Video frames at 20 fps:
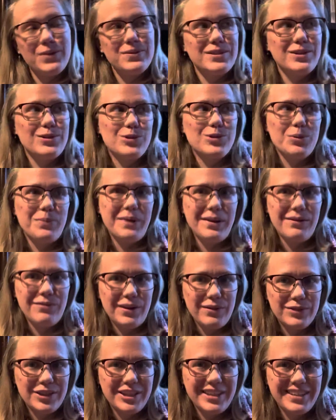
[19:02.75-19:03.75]
Those are my
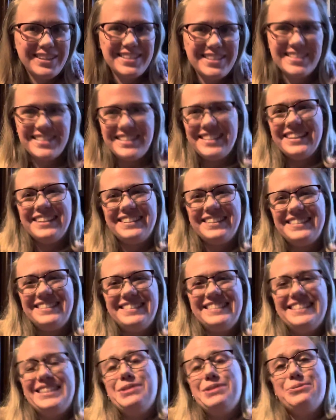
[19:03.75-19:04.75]
favorite because
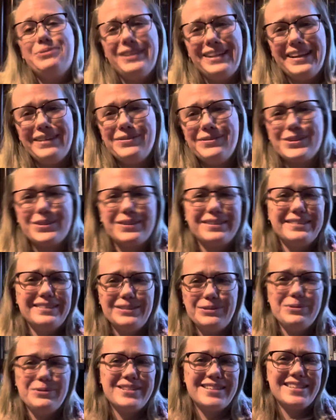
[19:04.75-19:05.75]
he loves
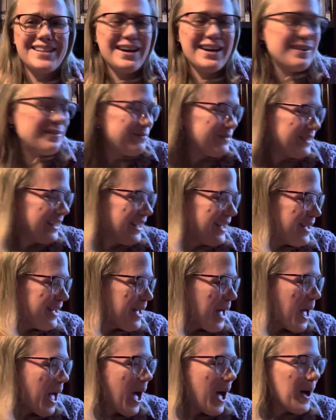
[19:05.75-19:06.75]
new stuff.
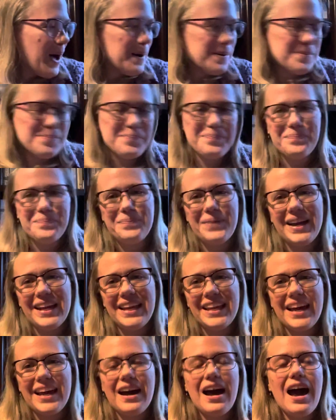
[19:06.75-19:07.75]
But
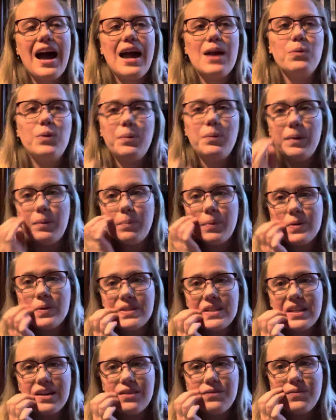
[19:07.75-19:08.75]
yeah, I will be
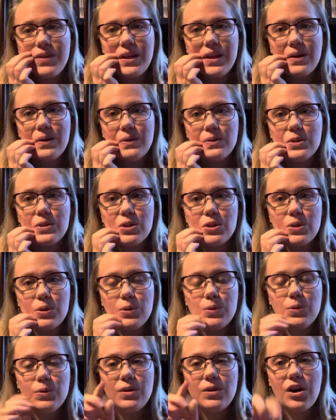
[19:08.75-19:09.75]
posting a video
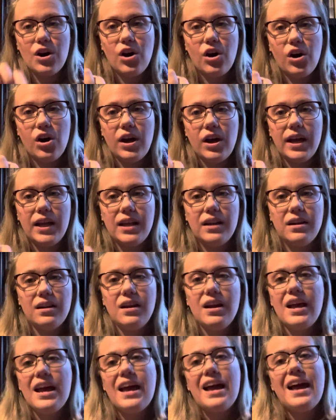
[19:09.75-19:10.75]
soon on
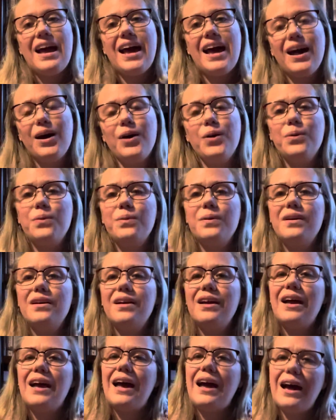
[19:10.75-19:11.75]
how
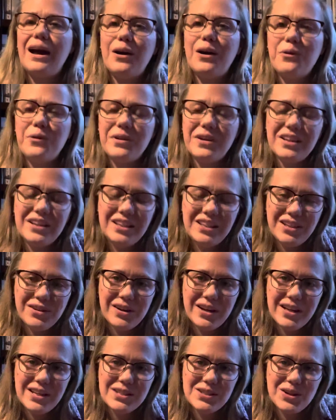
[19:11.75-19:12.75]
our year
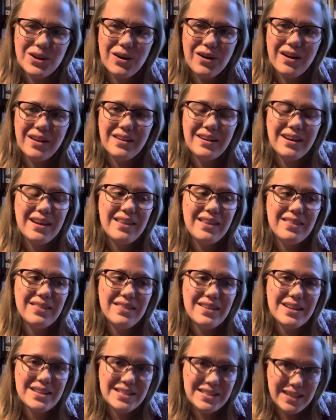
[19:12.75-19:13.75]
has gone
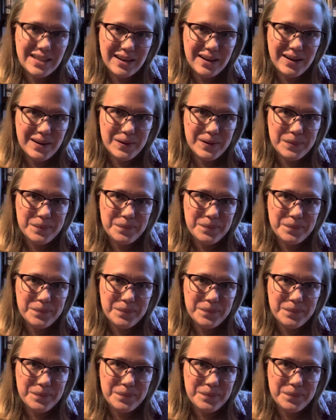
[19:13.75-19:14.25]
this year.